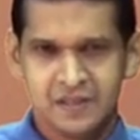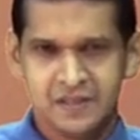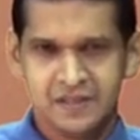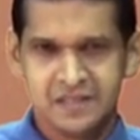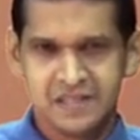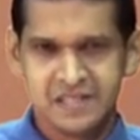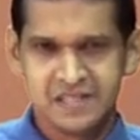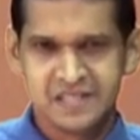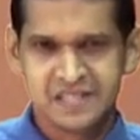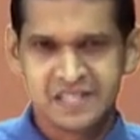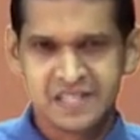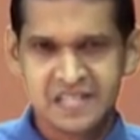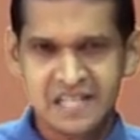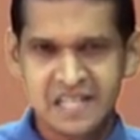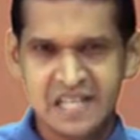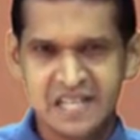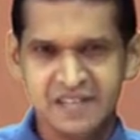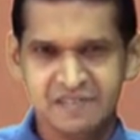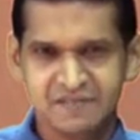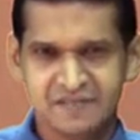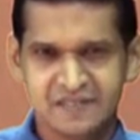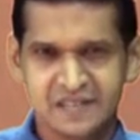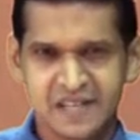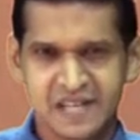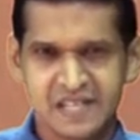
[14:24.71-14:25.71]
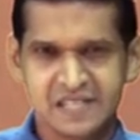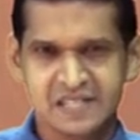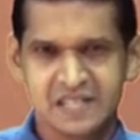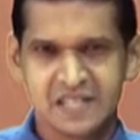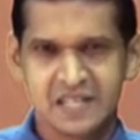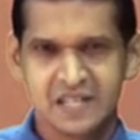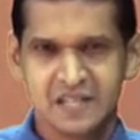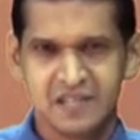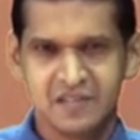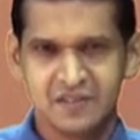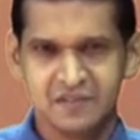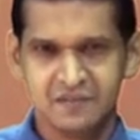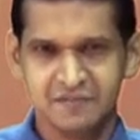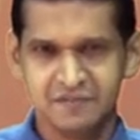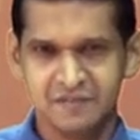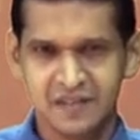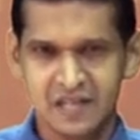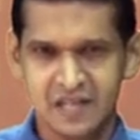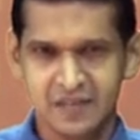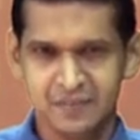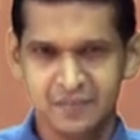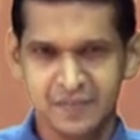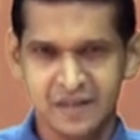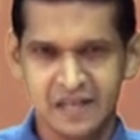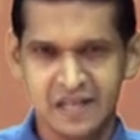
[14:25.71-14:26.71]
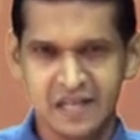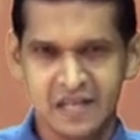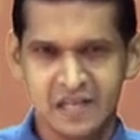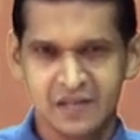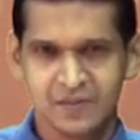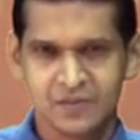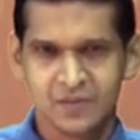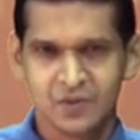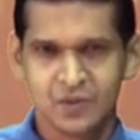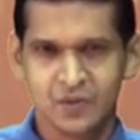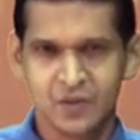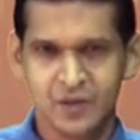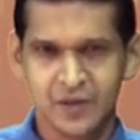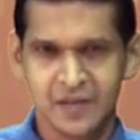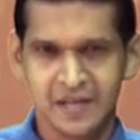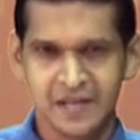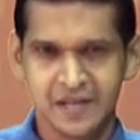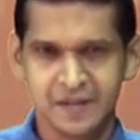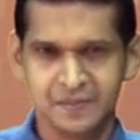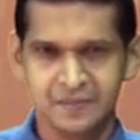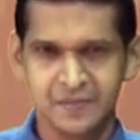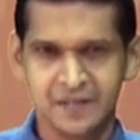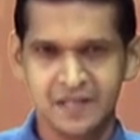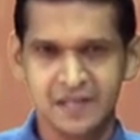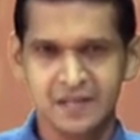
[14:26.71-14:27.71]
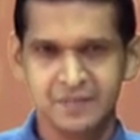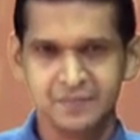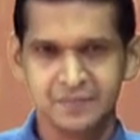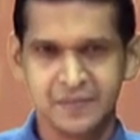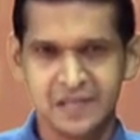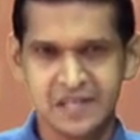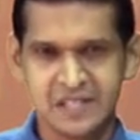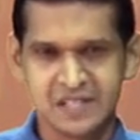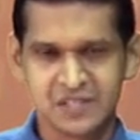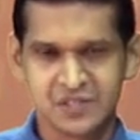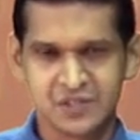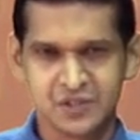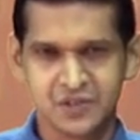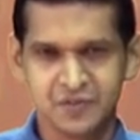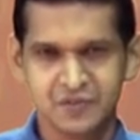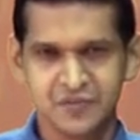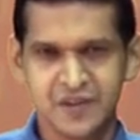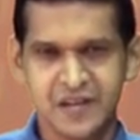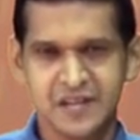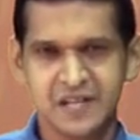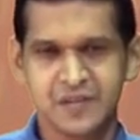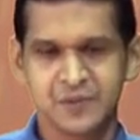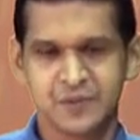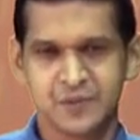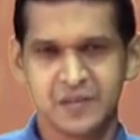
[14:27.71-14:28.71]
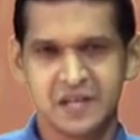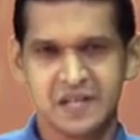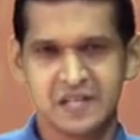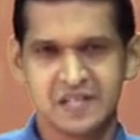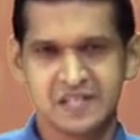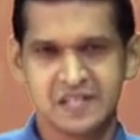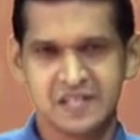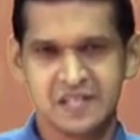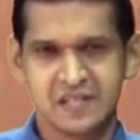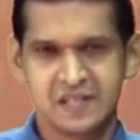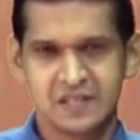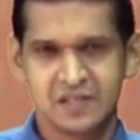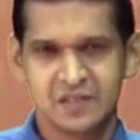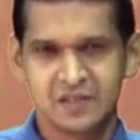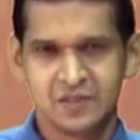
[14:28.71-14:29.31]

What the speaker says: The chief guest will be Honorable Minister of Education.